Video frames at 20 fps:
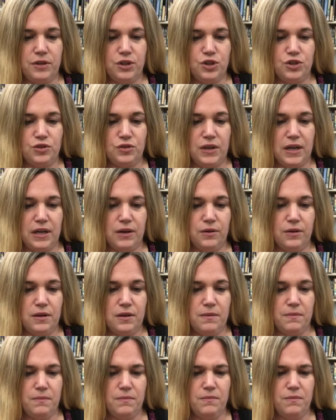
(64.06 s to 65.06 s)
string, or
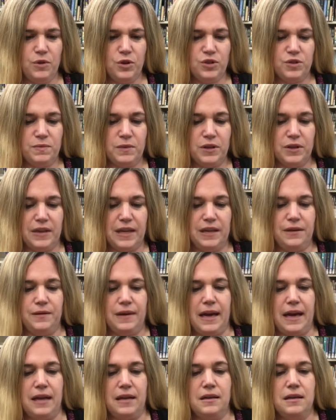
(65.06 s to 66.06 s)
the most middle that you
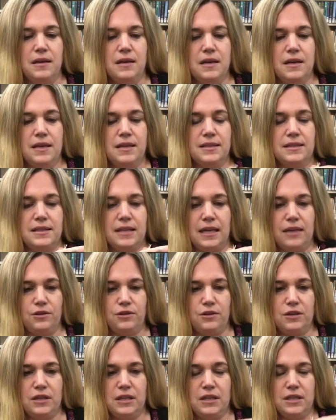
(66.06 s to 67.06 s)
can,
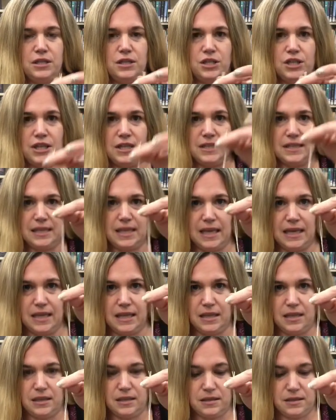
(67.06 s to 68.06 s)
centered just like
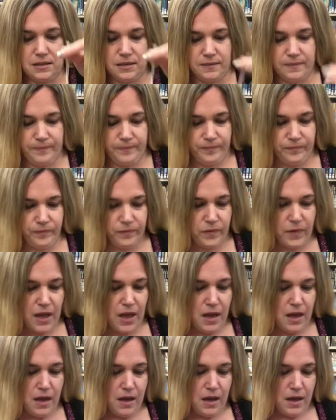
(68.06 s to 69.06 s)
this.
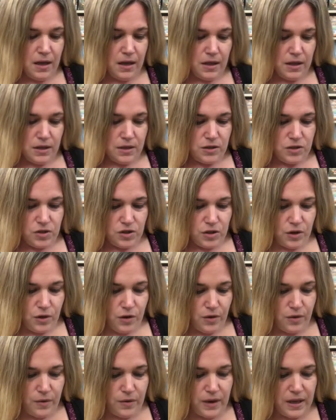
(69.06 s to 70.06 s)

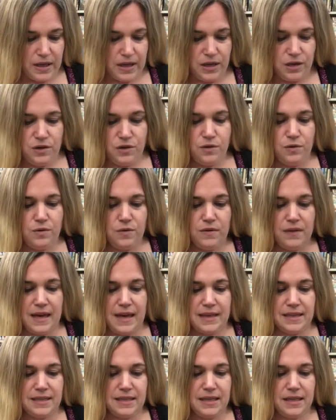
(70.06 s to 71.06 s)
So you
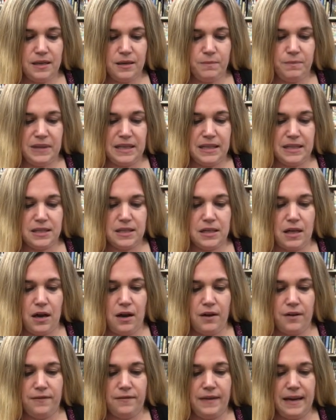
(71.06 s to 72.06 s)
then take a piece
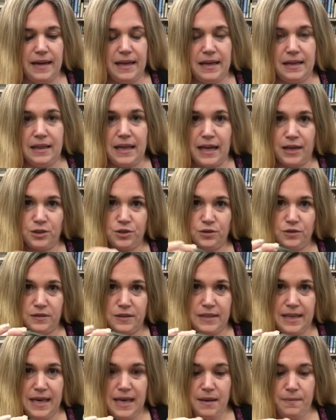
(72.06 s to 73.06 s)
of electrical
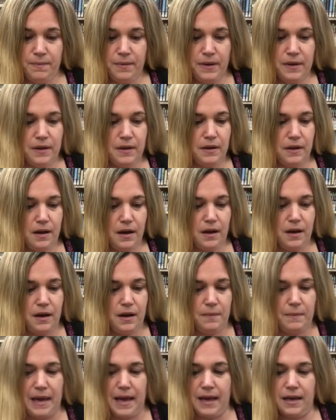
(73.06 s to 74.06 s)
tape
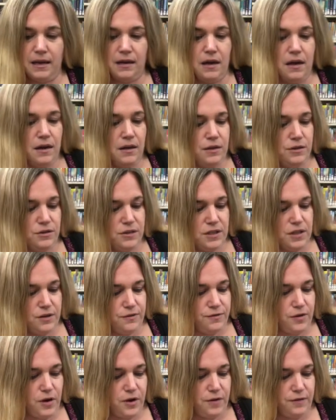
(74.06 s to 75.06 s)
and cut
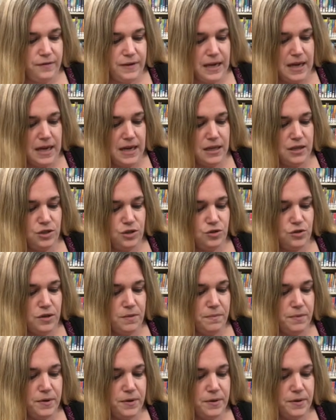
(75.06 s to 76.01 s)
yourself off a strip.